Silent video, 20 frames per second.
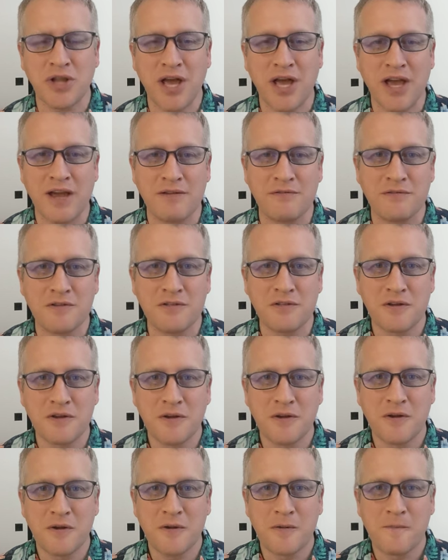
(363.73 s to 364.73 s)
lives.
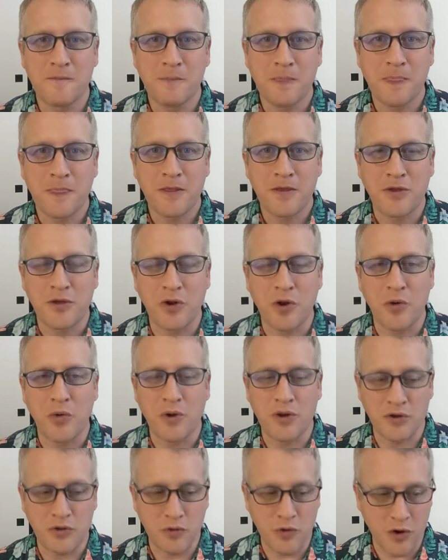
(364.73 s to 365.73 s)
You know,
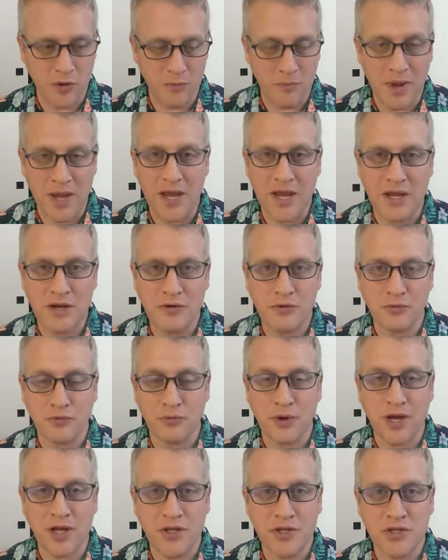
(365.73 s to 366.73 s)
when you are made
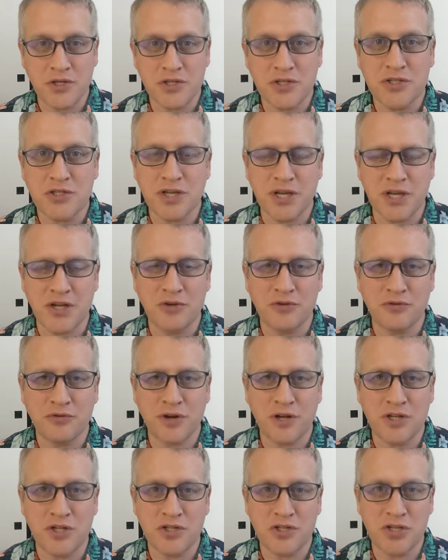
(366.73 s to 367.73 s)
righteous in
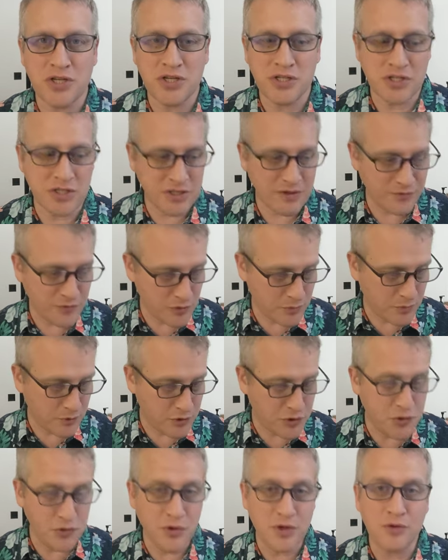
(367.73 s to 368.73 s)
Christ Jesus, if you're
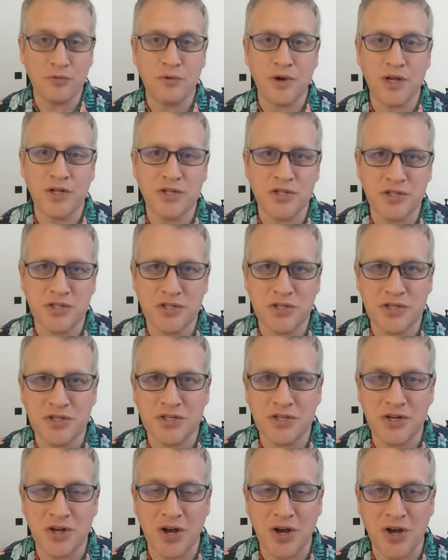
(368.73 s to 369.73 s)
pursuing
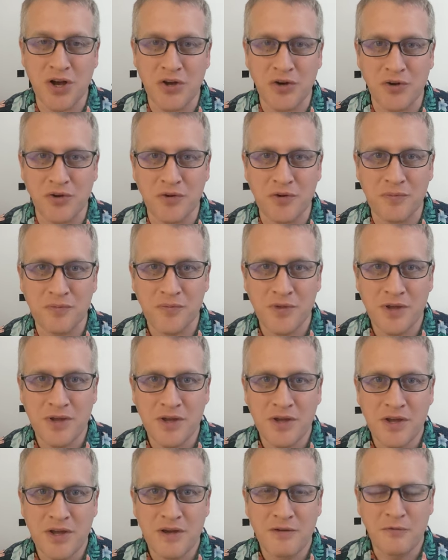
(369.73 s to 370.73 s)
righteousness and honor,
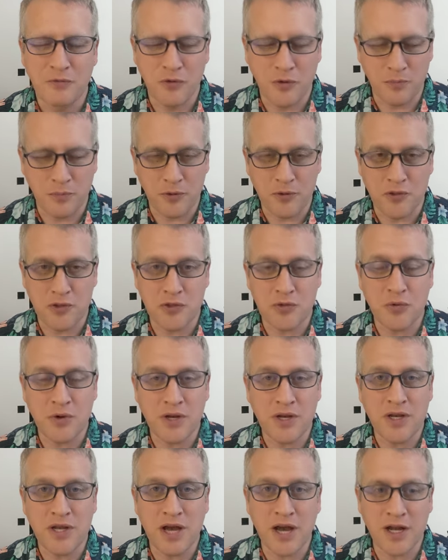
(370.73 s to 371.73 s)
we're
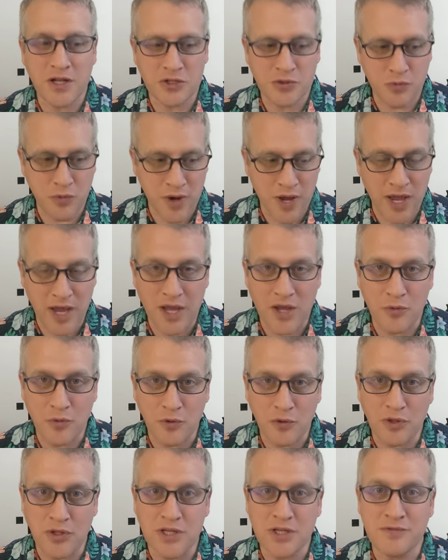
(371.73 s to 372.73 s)
pursuing God's way,
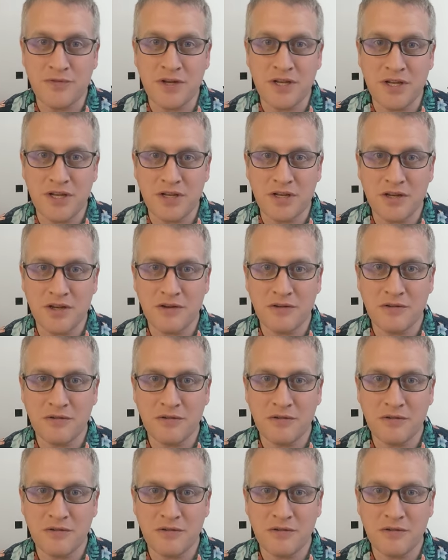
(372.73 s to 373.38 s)
we're living,